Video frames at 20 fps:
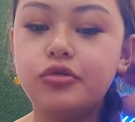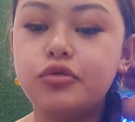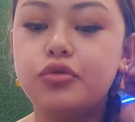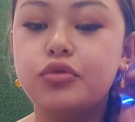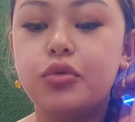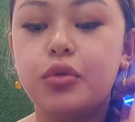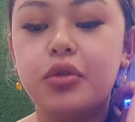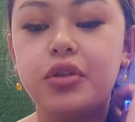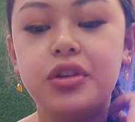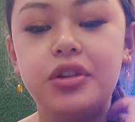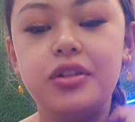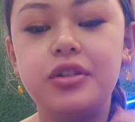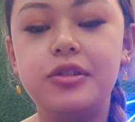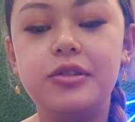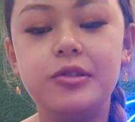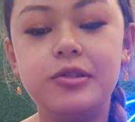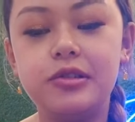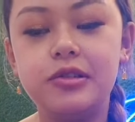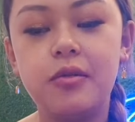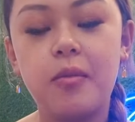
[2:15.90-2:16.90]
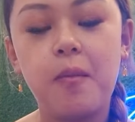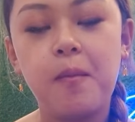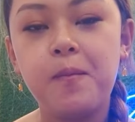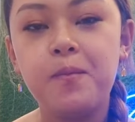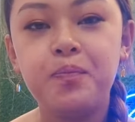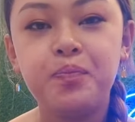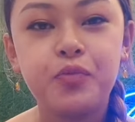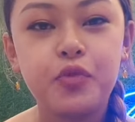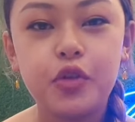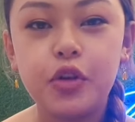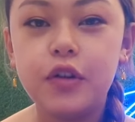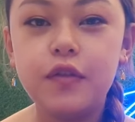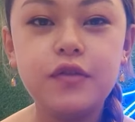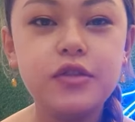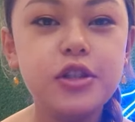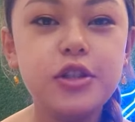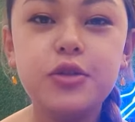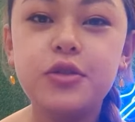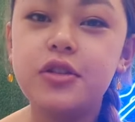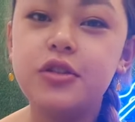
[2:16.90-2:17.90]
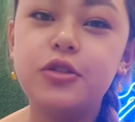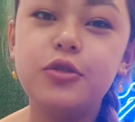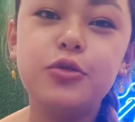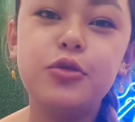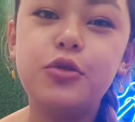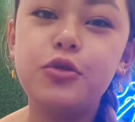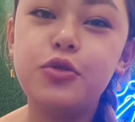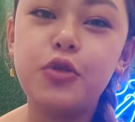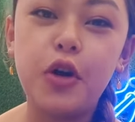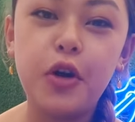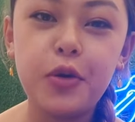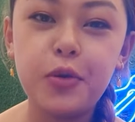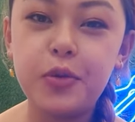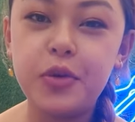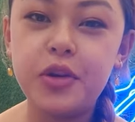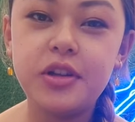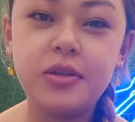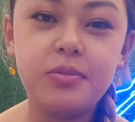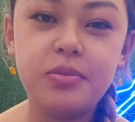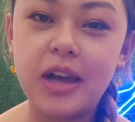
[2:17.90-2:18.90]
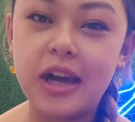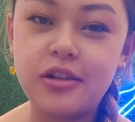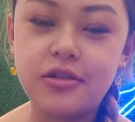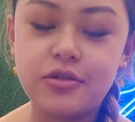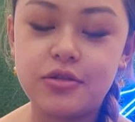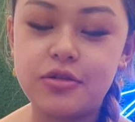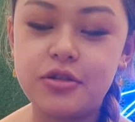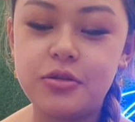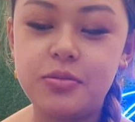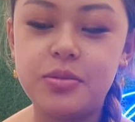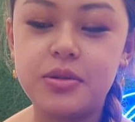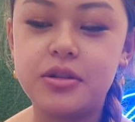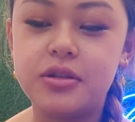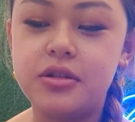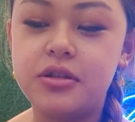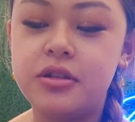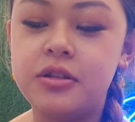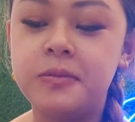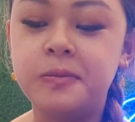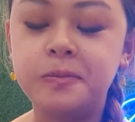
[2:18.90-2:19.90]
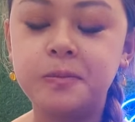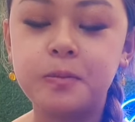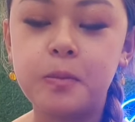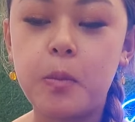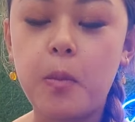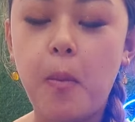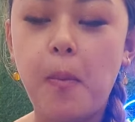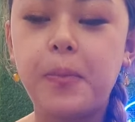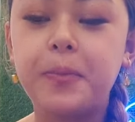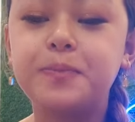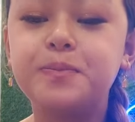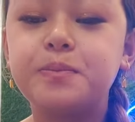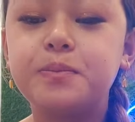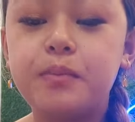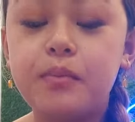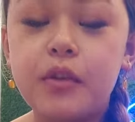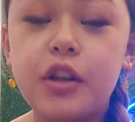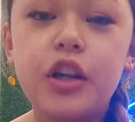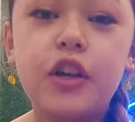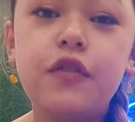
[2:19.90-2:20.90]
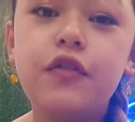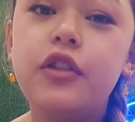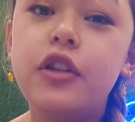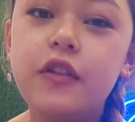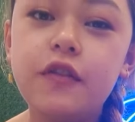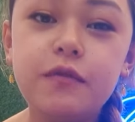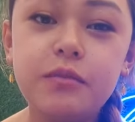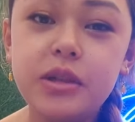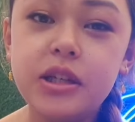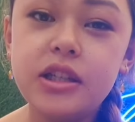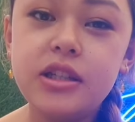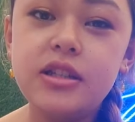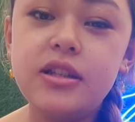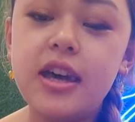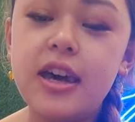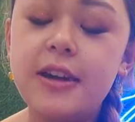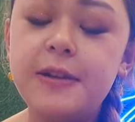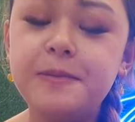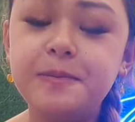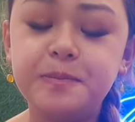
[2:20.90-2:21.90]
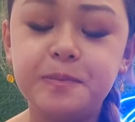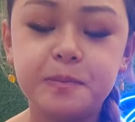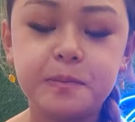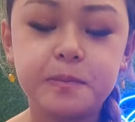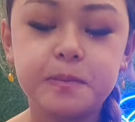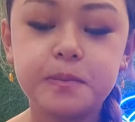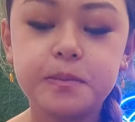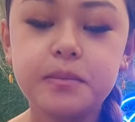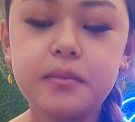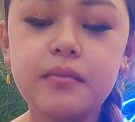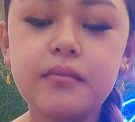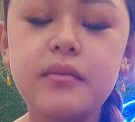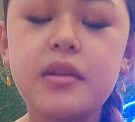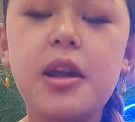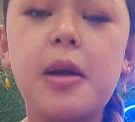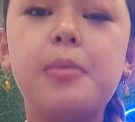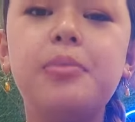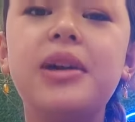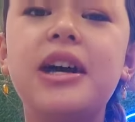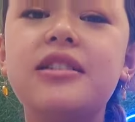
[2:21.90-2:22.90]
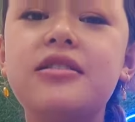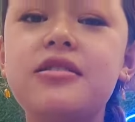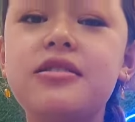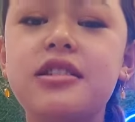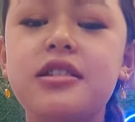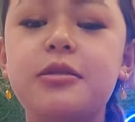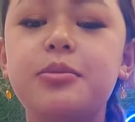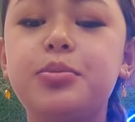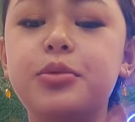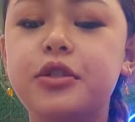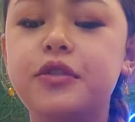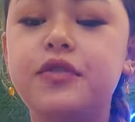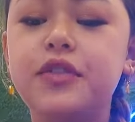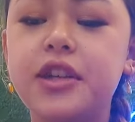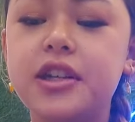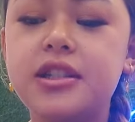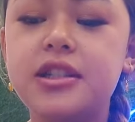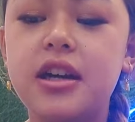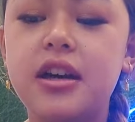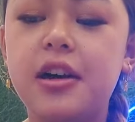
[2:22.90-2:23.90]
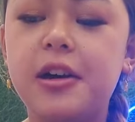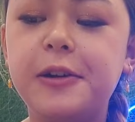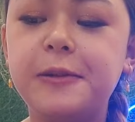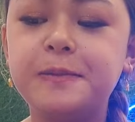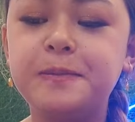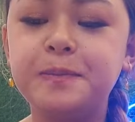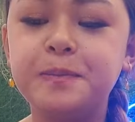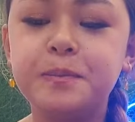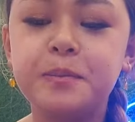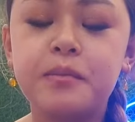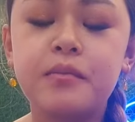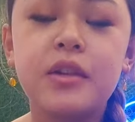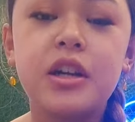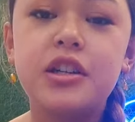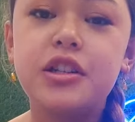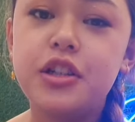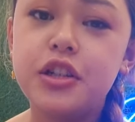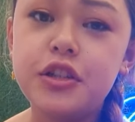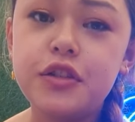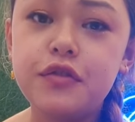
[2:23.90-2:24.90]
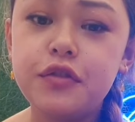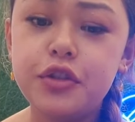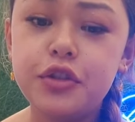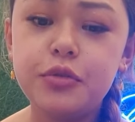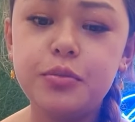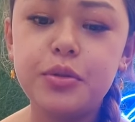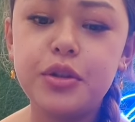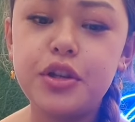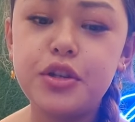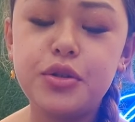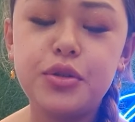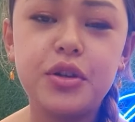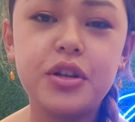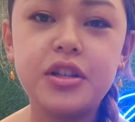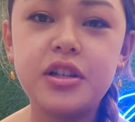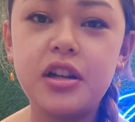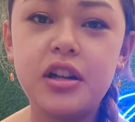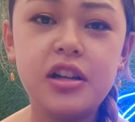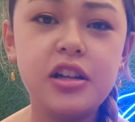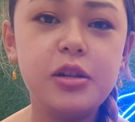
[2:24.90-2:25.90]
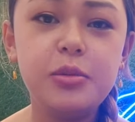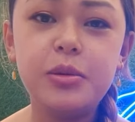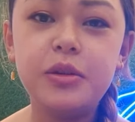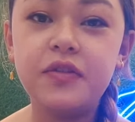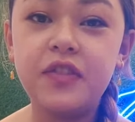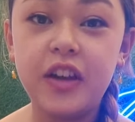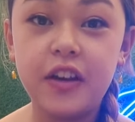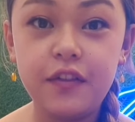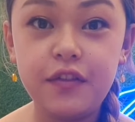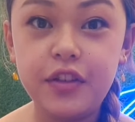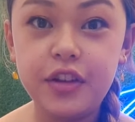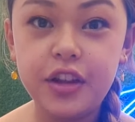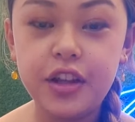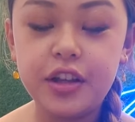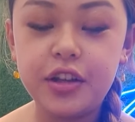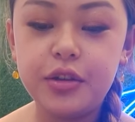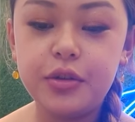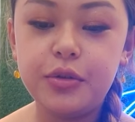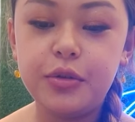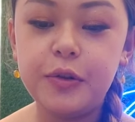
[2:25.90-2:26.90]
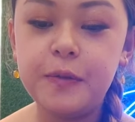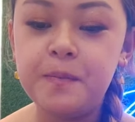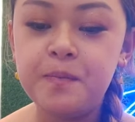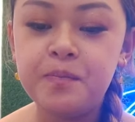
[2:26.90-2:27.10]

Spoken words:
Nice. Obviously you cannot go wrong with platters, because if you love meat, then platters are the perfect dish for you, because you get a little bit of everything, you know.